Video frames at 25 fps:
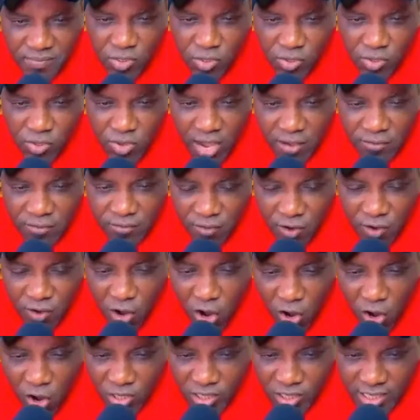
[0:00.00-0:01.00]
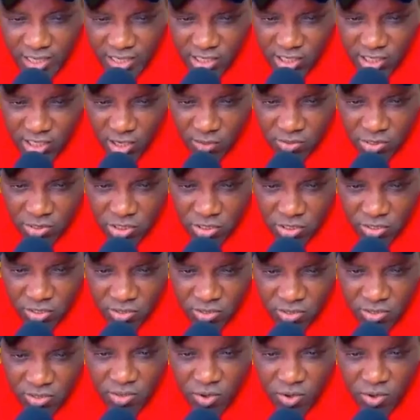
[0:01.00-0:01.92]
So you have all these options.